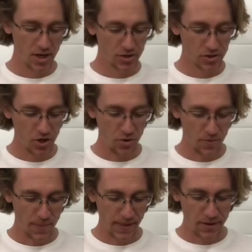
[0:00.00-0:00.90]
So
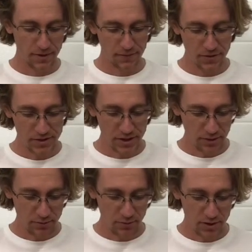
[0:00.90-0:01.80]
the first thing
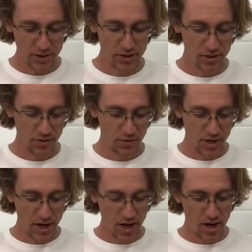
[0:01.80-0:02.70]
that we want to do,
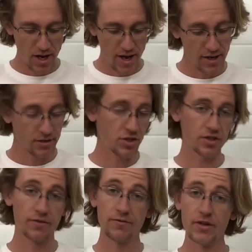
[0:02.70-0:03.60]
and
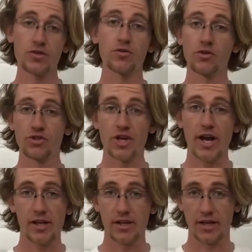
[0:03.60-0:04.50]
just a visual
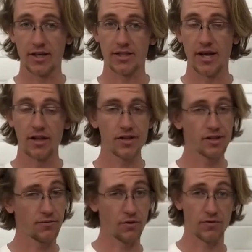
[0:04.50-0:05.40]
check that can tell
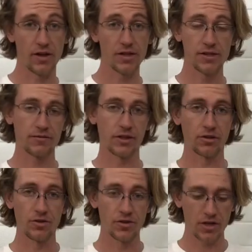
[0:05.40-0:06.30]
us if we're relatively
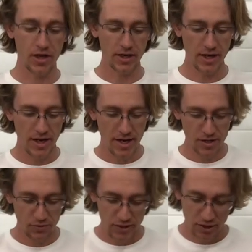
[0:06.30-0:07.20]
close or not,
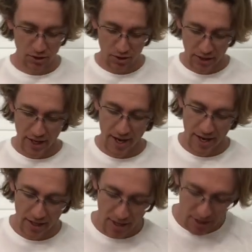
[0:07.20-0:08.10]
is we can look at,